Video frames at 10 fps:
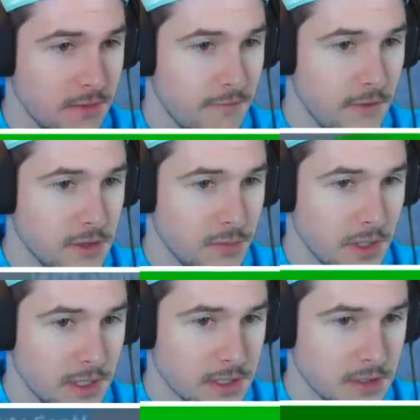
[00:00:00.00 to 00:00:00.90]
first
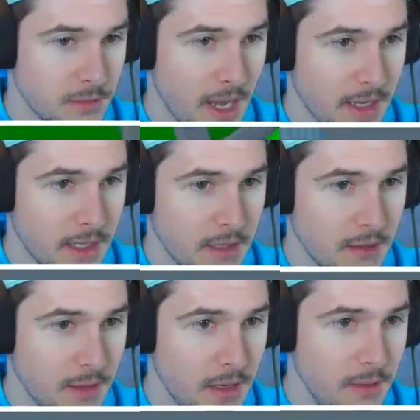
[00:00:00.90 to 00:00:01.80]
place. Is back
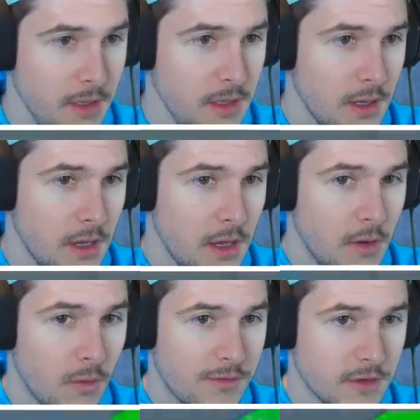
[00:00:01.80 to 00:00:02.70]
here, maybe?
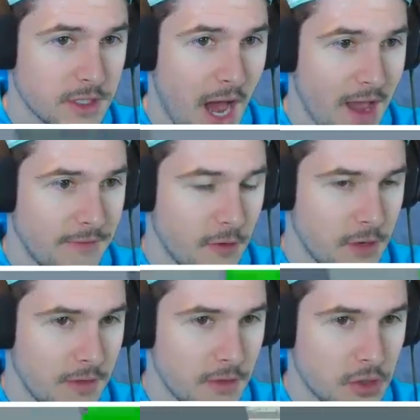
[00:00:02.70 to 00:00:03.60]
What if there's an
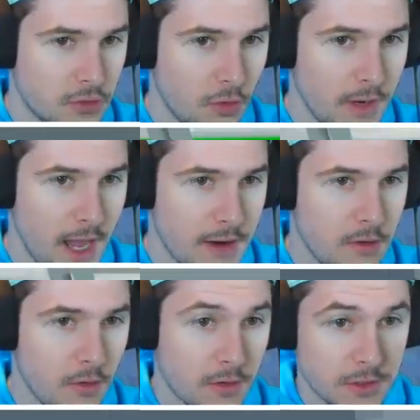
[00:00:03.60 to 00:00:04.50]
iPhone in the droid
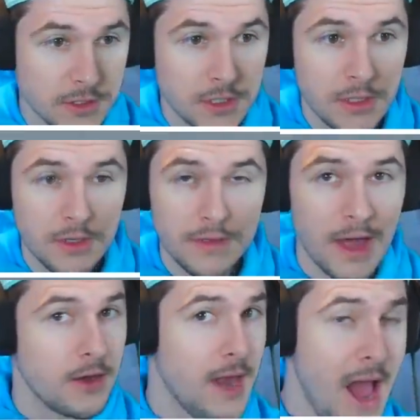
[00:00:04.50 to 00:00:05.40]
headquarters?
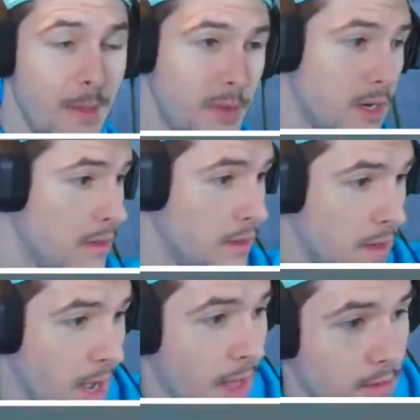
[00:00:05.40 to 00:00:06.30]
That could happen.
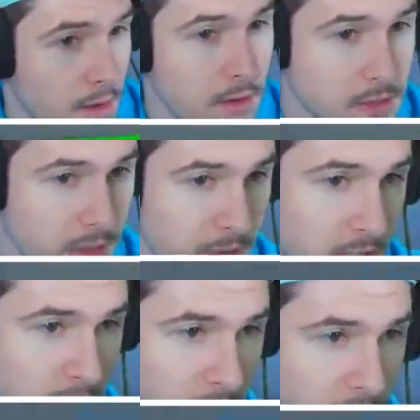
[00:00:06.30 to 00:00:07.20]
I don't know, somebody could be